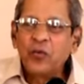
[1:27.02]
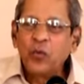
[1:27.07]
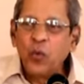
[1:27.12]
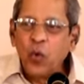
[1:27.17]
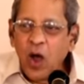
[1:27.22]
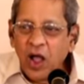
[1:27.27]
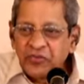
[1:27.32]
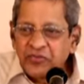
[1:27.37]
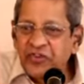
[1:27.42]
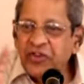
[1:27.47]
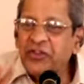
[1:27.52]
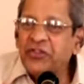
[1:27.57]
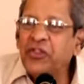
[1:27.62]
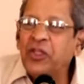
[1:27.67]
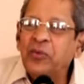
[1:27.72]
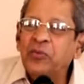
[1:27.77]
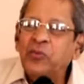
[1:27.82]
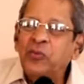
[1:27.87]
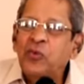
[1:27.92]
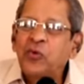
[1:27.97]

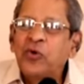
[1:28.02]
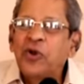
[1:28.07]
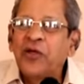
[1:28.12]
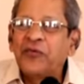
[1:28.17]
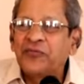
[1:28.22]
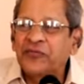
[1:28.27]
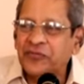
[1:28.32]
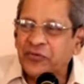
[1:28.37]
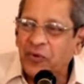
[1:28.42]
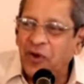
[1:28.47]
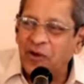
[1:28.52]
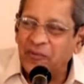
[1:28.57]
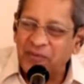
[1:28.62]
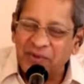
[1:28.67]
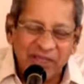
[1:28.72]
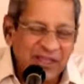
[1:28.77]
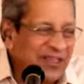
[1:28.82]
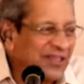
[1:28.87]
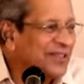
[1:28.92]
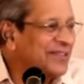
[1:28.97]
Watching the mood of
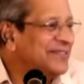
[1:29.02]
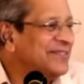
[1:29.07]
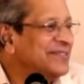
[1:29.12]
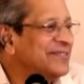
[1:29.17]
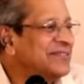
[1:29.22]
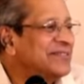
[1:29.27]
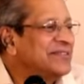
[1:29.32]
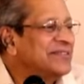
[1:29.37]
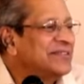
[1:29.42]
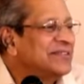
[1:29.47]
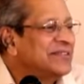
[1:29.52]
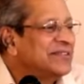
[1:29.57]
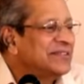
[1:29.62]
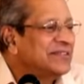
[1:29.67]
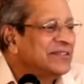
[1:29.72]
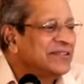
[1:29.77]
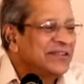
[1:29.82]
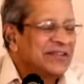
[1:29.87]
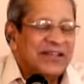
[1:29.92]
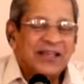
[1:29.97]
Swami
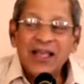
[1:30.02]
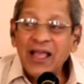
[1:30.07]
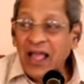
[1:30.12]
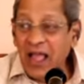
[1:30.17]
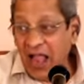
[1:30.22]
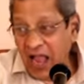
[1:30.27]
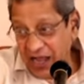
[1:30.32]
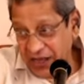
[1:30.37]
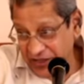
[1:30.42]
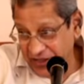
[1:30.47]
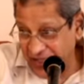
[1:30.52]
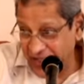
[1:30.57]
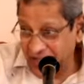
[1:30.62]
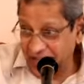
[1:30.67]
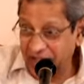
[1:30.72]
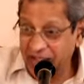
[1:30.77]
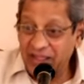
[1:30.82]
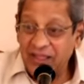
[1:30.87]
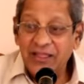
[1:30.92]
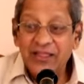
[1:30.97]
and
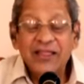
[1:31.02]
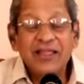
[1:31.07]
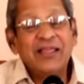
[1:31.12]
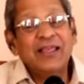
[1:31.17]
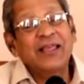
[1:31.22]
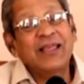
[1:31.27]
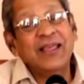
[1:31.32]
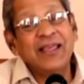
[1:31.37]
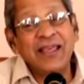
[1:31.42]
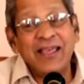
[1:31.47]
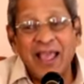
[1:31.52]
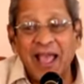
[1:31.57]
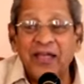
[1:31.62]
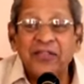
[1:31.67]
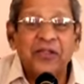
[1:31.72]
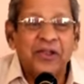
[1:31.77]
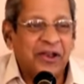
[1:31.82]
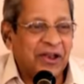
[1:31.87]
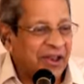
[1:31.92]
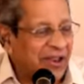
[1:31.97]
the
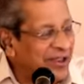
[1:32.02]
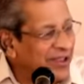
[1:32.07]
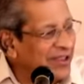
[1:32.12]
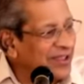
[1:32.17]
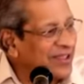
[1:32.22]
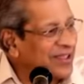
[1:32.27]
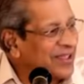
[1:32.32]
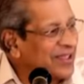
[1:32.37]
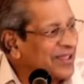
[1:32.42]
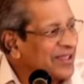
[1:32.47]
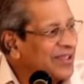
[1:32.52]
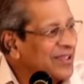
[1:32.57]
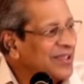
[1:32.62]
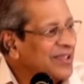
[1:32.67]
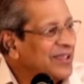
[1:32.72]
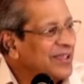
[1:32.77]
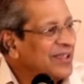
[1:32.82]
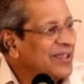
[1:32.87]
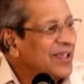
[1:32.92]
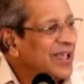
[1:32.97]
gathering,
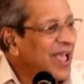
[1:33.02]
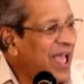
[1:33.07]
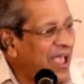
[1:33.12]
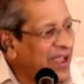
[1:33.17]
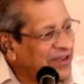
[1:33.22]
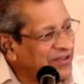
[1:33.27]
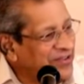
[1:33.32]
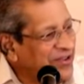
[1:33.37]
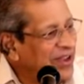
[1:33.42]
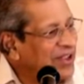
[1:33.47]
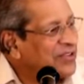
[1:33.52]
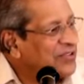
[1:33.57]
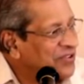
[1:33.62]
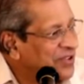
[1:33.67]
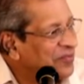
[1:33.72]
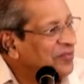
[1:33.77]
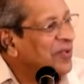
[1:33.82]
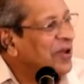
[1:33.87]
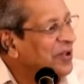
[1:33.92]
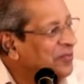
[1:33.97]
I take
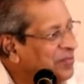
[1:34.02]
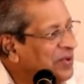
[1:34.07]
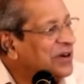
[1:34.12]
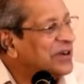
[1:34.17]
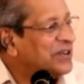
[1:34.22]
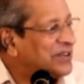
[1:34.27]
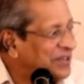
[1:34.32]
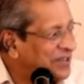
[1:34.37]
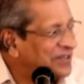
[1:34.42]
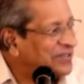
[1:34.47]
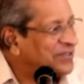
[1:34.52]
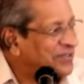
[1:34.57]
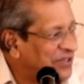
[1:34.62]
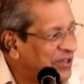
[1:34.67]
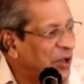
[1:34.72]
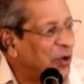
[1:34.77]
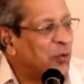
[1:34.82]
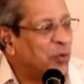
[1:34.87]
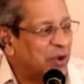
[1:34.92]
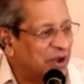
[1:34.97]
some liberties
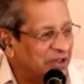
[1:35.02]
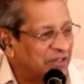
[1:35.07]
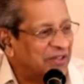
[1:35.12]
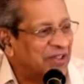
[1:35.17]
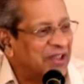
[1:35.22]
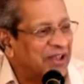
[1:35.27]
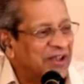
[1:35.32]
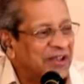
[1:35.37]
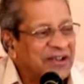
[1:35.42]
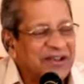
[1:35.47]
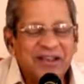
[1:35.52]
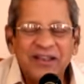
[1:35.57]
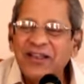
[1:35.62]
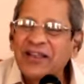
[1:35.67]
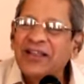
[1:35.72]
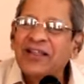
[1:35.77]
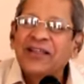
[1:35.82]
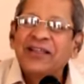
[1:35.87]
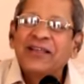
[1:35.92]
now and then